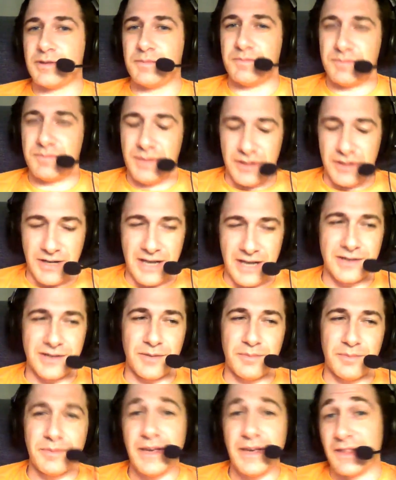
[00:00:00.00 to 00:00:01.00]
Okay, so
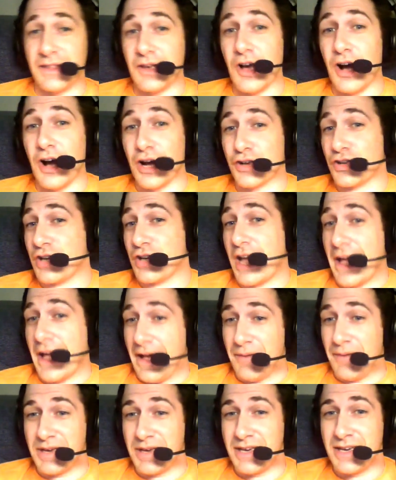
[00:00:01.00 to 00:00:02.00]
in the auction,
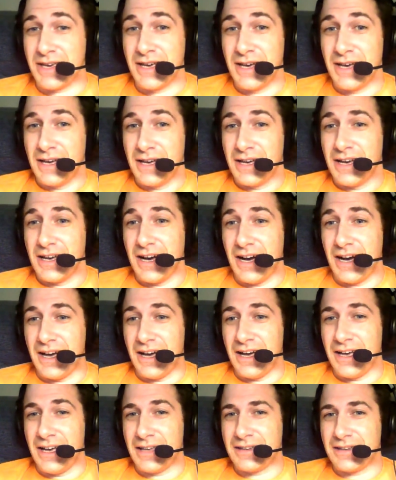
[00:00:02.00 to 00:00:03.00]
Abby,
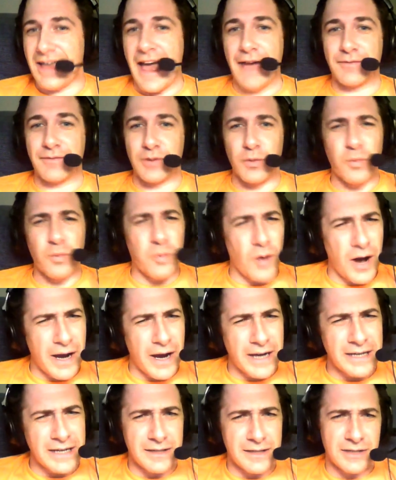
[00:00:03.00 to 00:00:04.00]
after
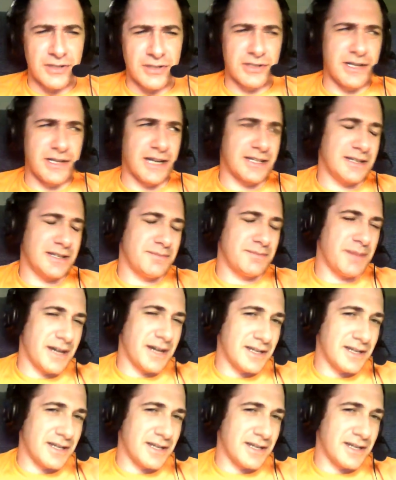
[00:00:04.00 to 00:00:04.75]
whining that she's not going to buy any